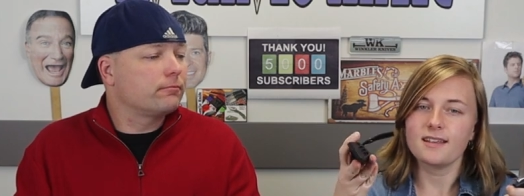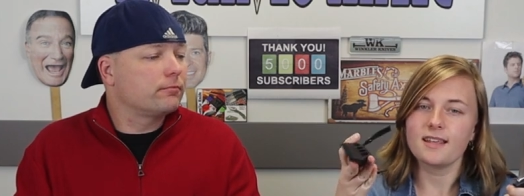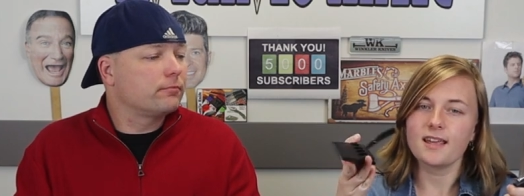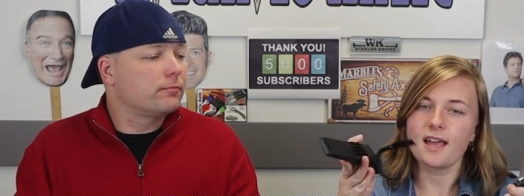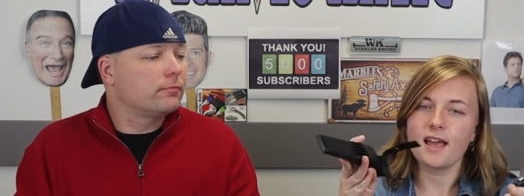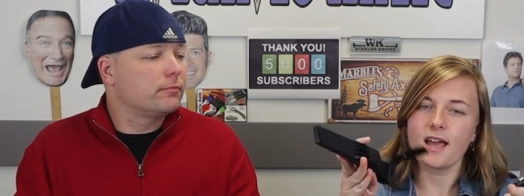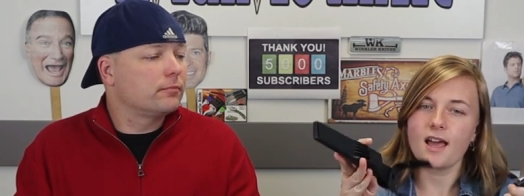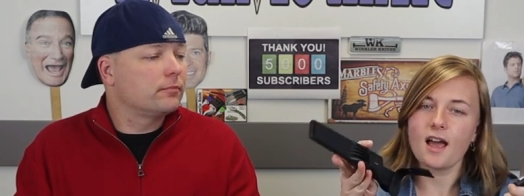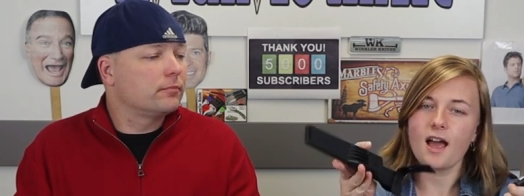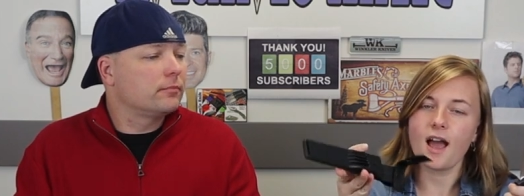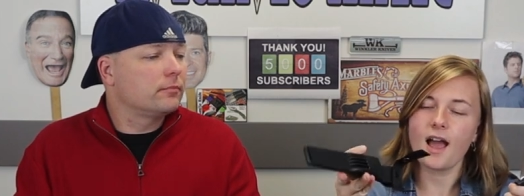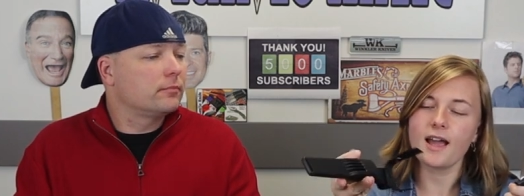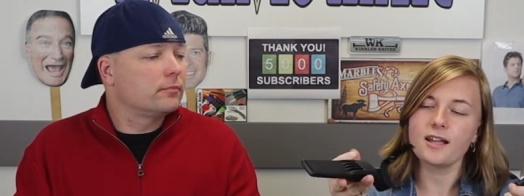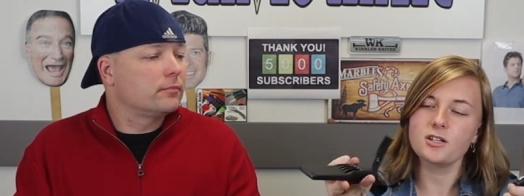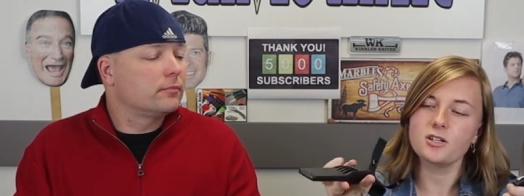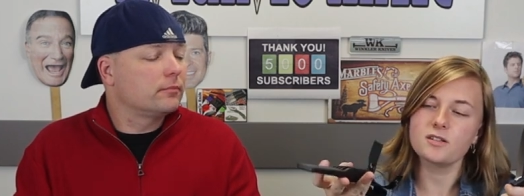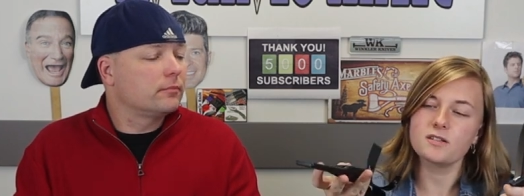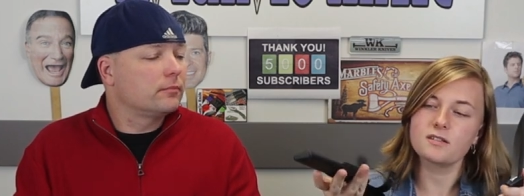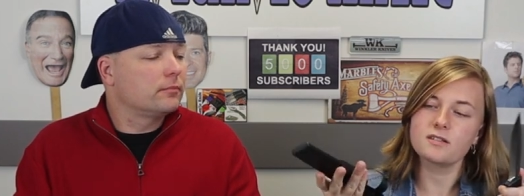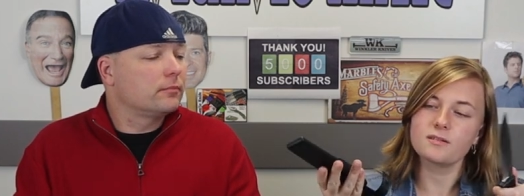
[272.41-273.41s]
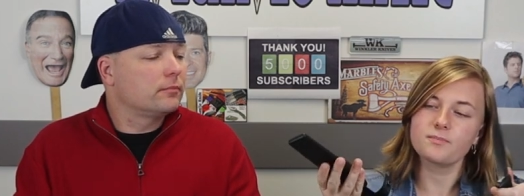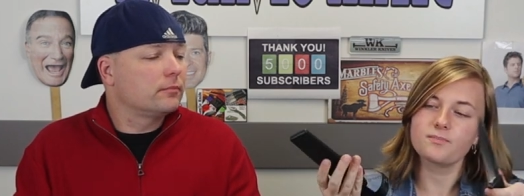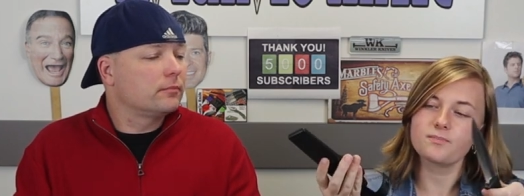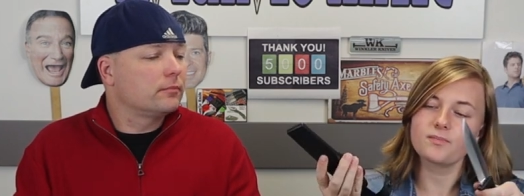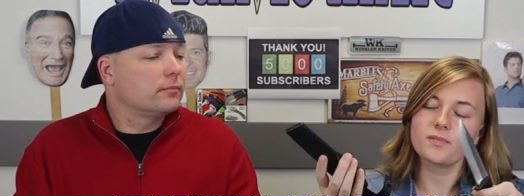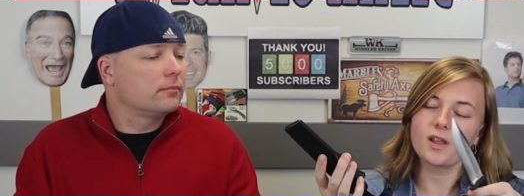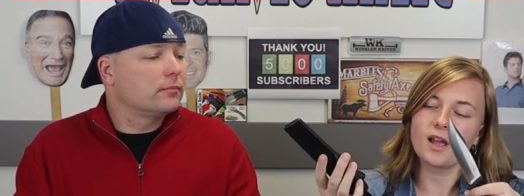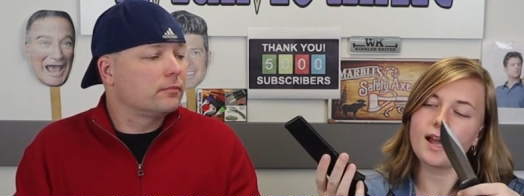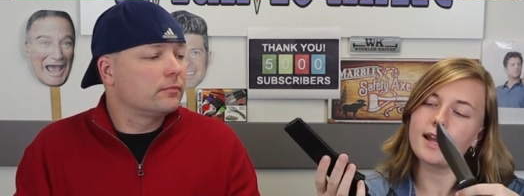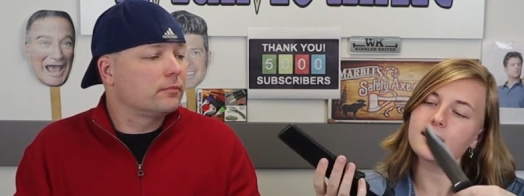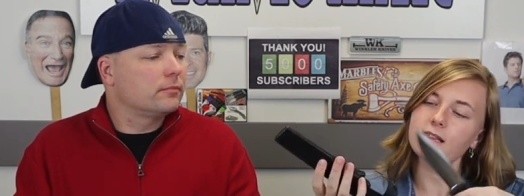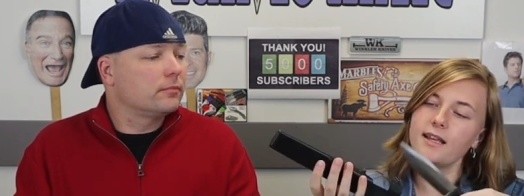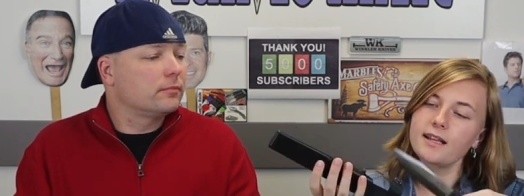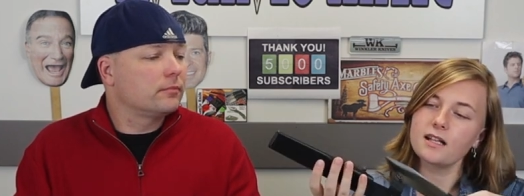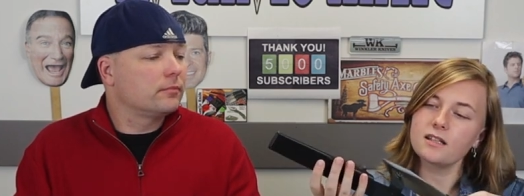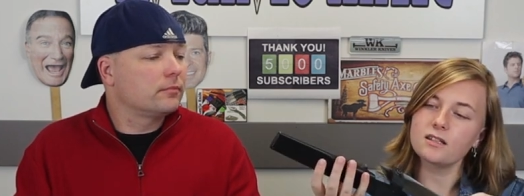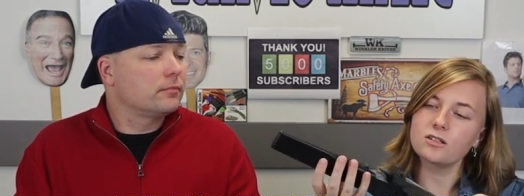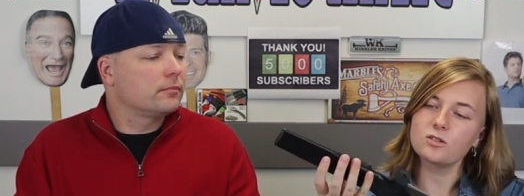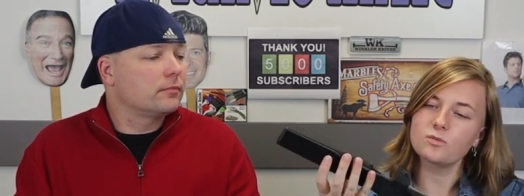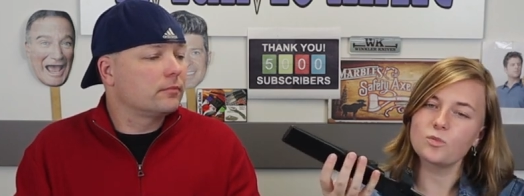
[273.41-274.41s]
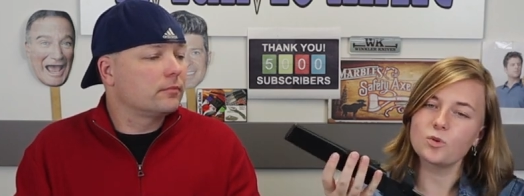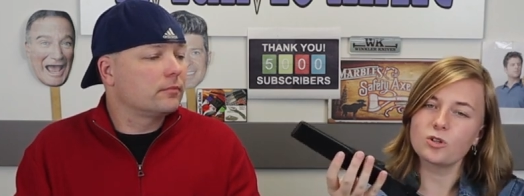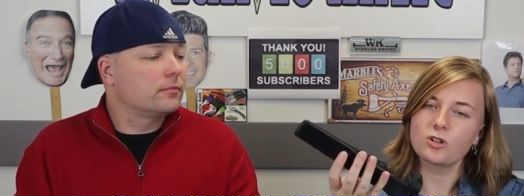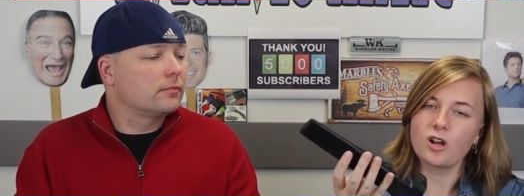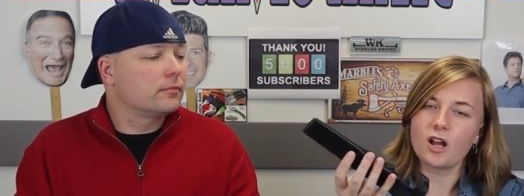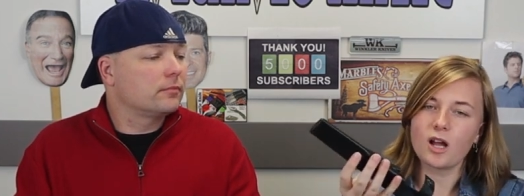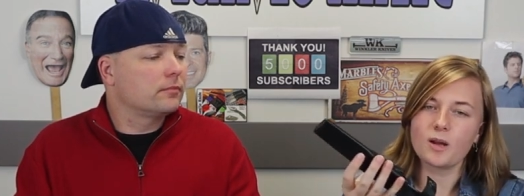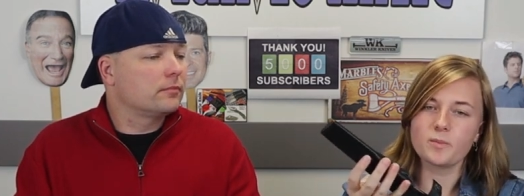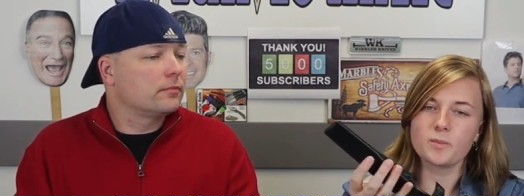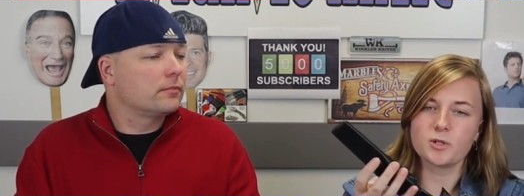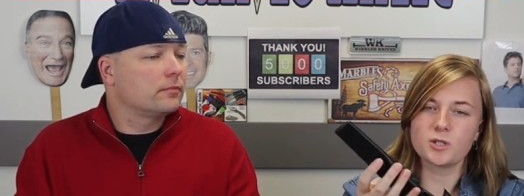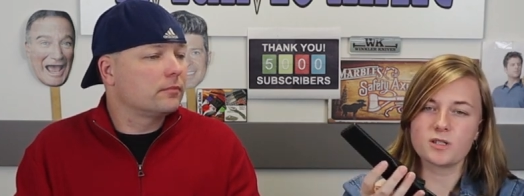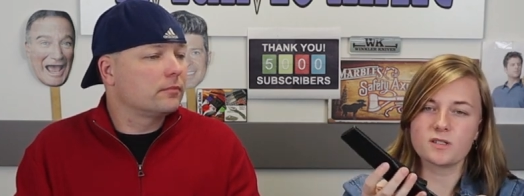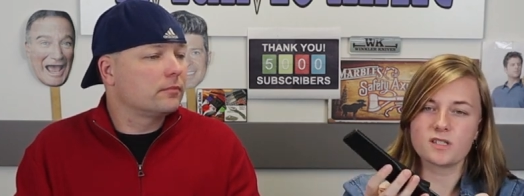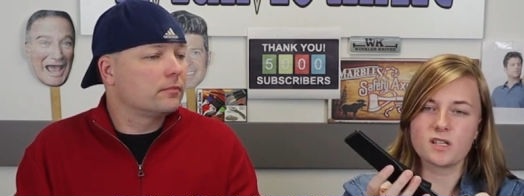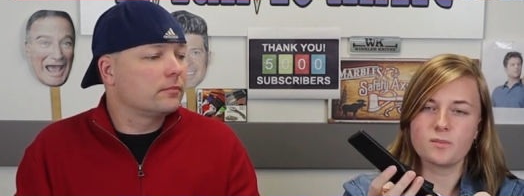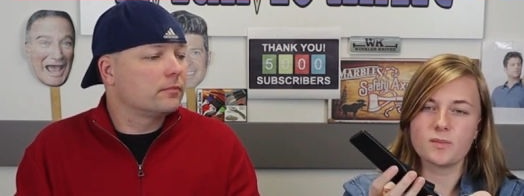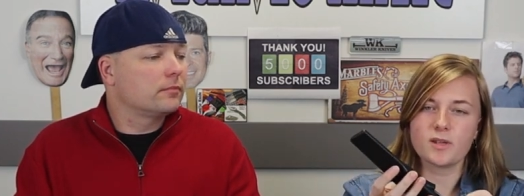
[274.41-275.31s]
Speaker 1: Yeah, I just, I'd like a little more options.